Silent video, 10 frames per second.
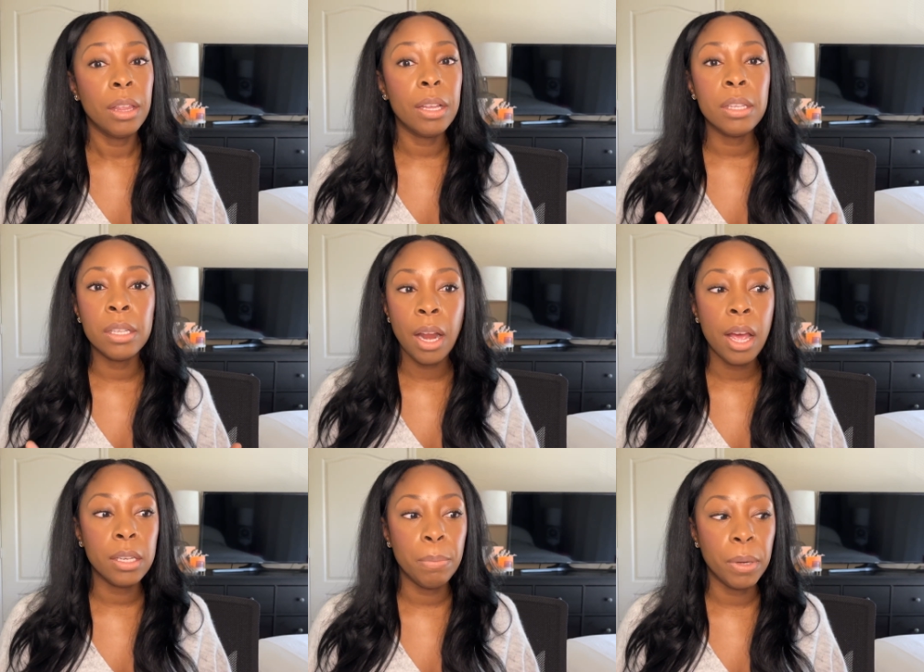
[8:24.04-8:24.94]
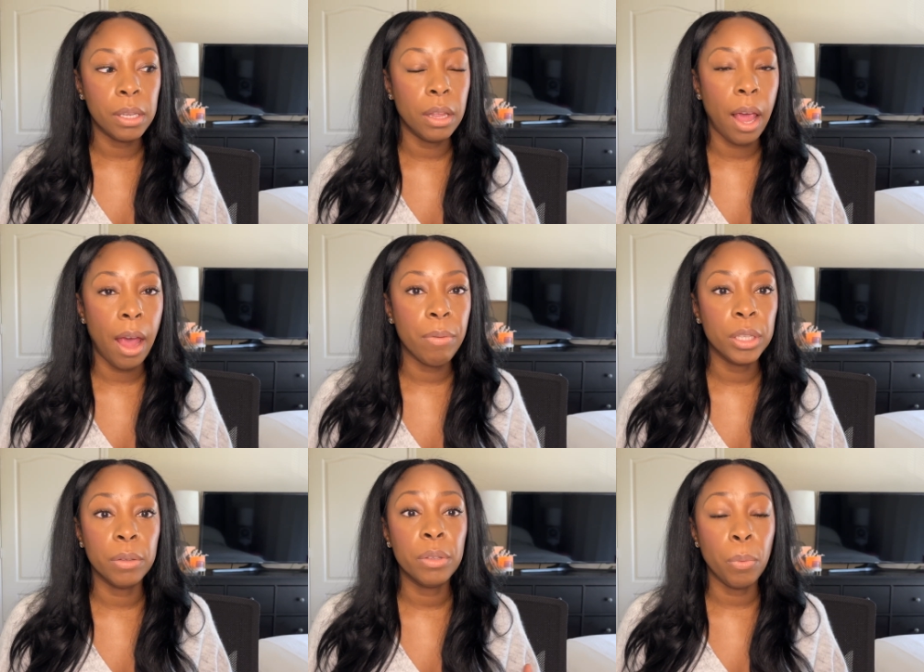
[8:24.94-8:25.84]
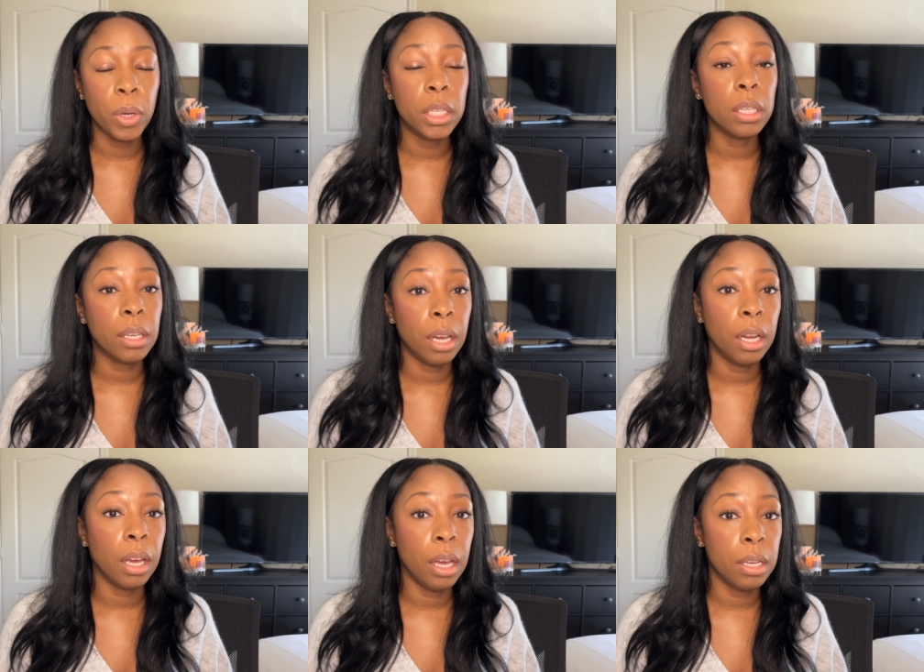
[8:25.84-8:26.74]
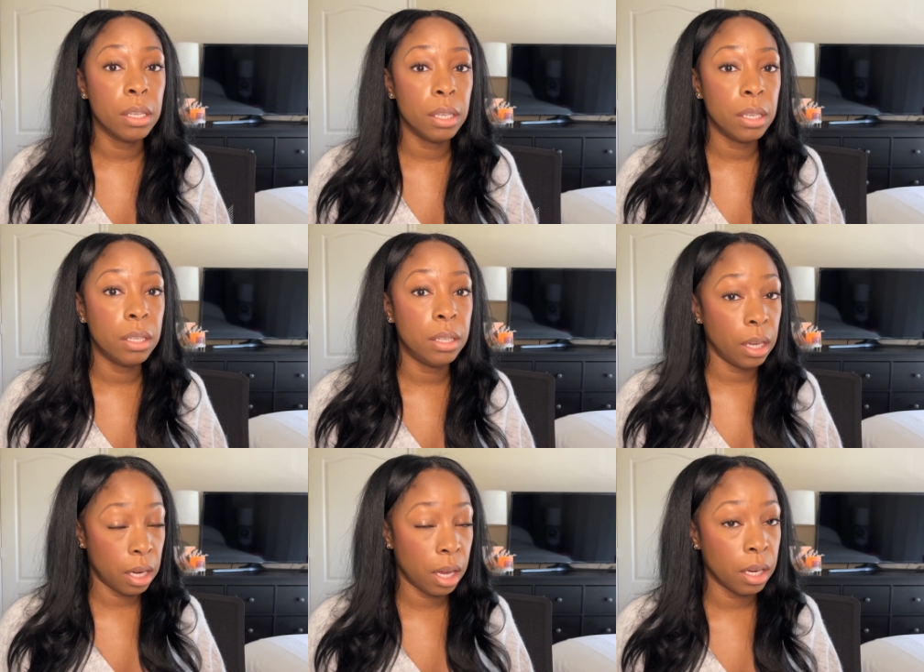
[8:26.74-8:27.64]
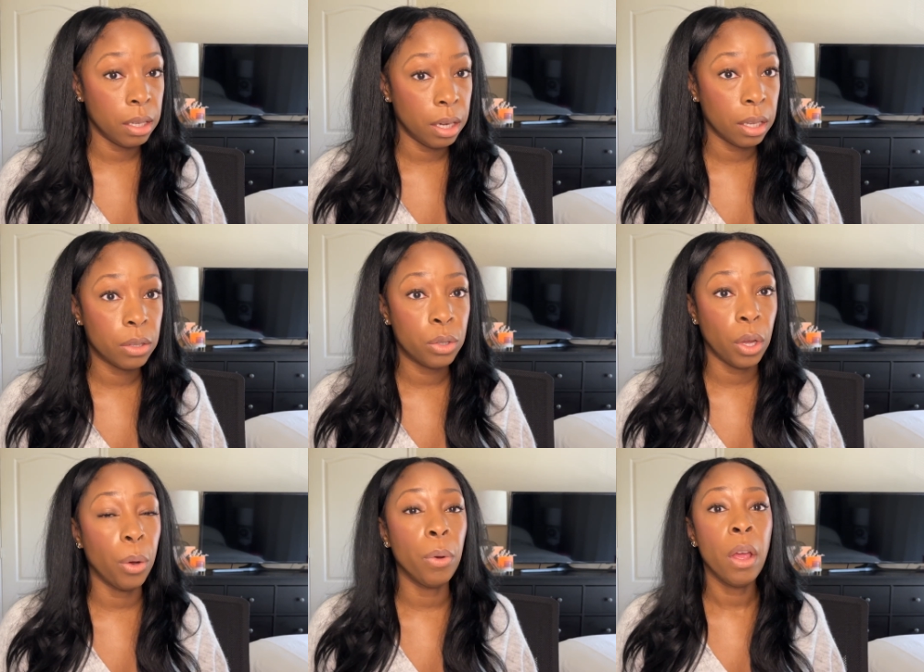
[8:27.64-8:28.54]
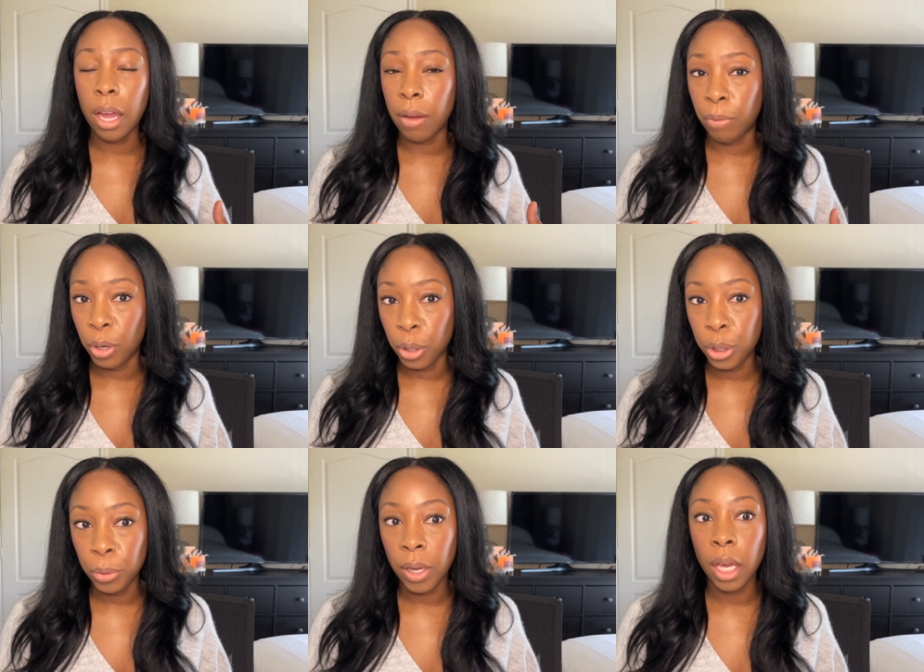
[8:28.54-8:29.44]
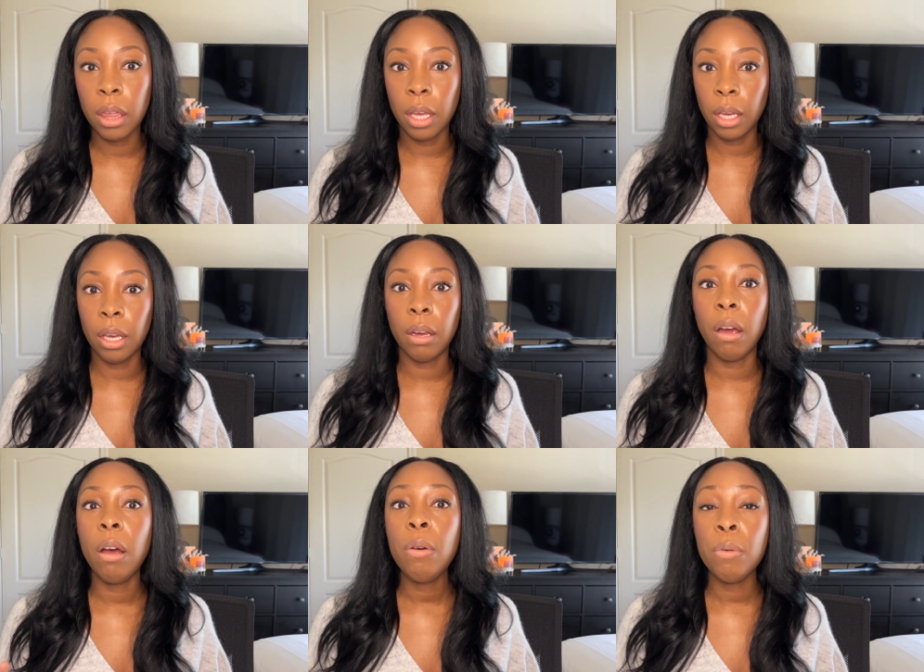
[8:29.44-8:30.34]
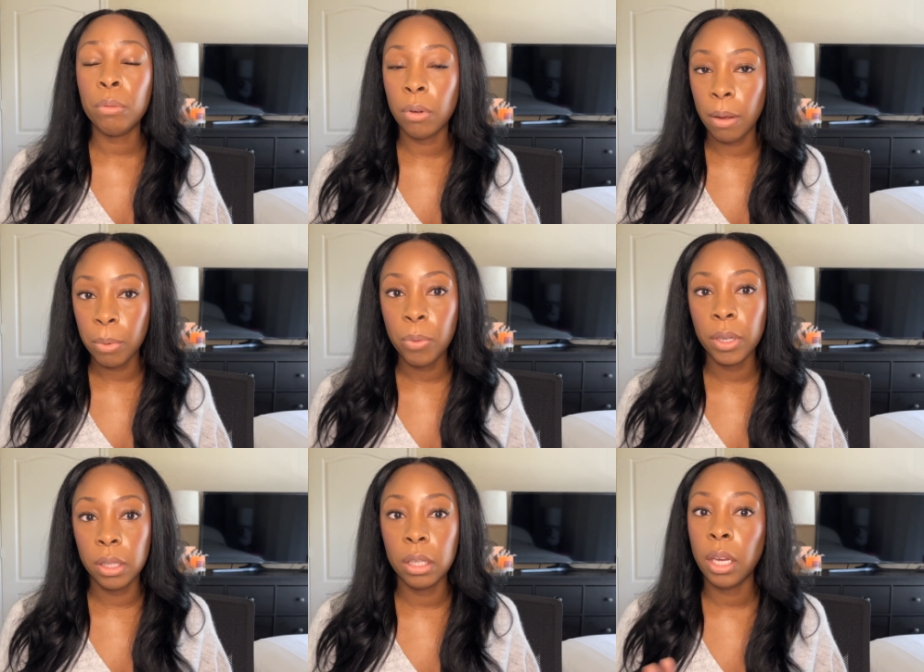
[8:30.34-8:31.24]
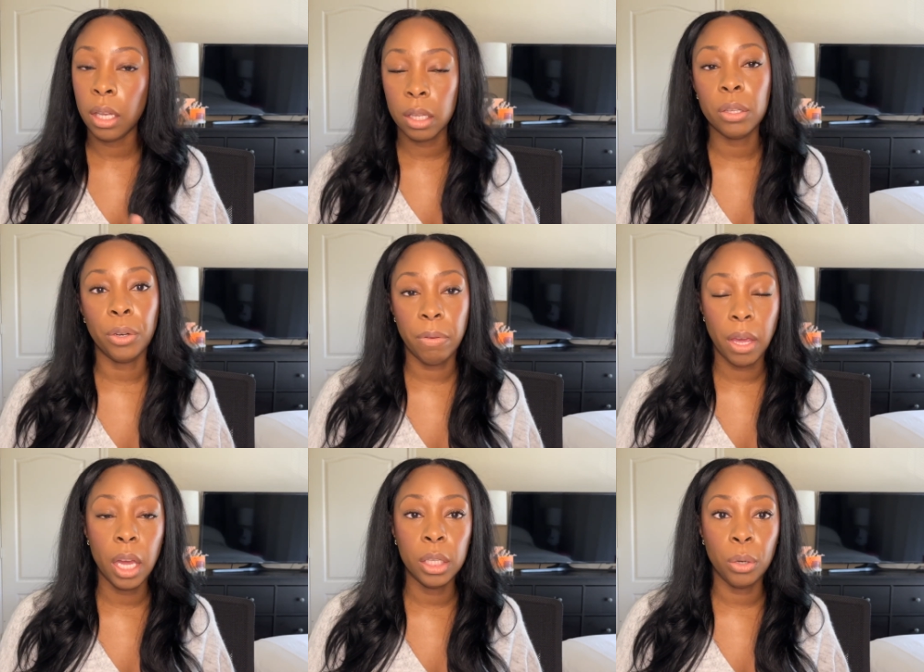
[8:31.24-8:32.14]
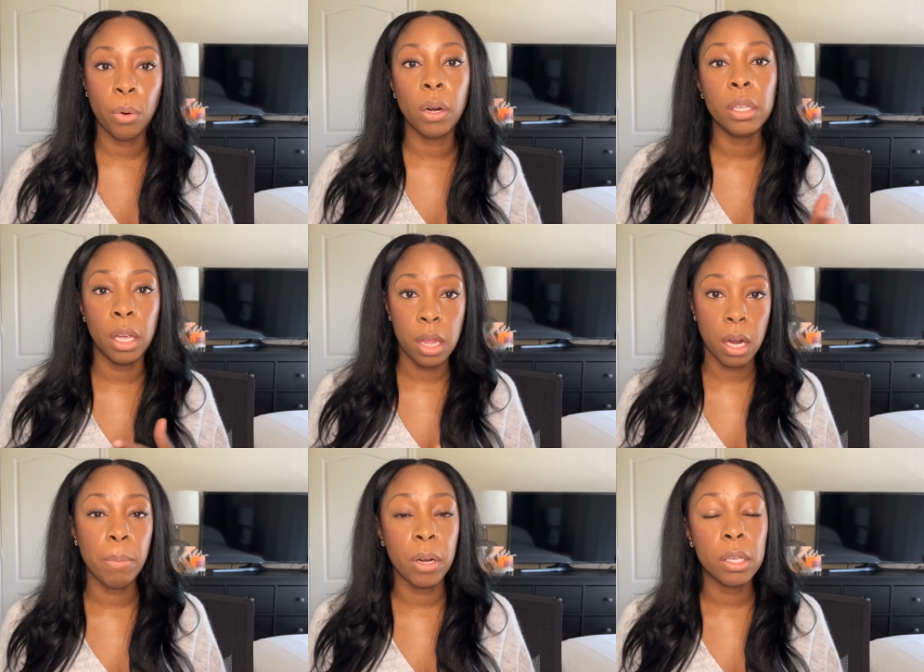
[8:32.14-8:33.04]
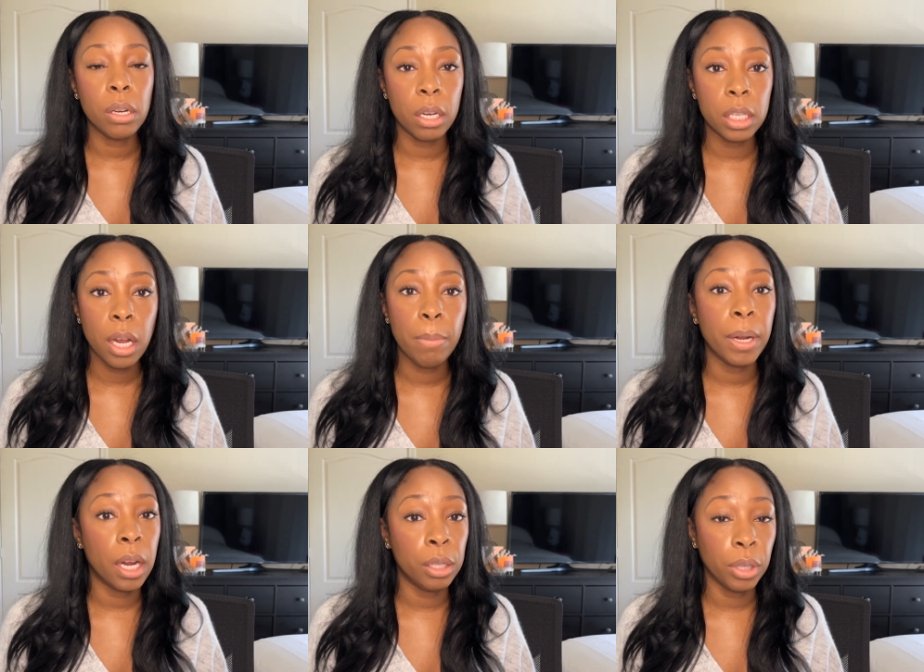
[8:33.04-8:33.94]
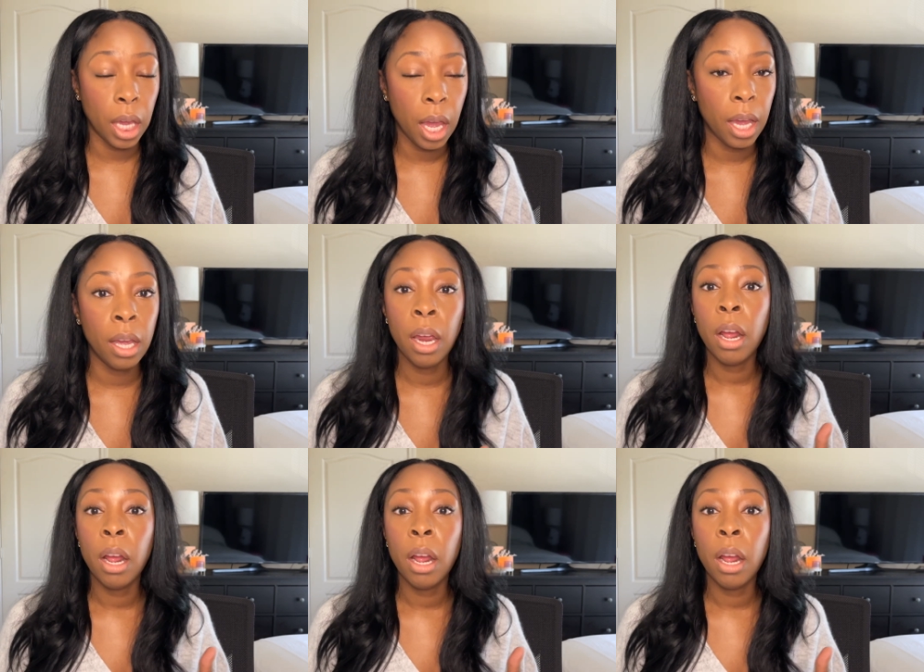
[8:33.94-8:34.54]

That's not typically the average of someone just getting into data analytics. So if you're doing it thinking, oh, I'm going to take this certification course and then I'm going to start a job at 100K,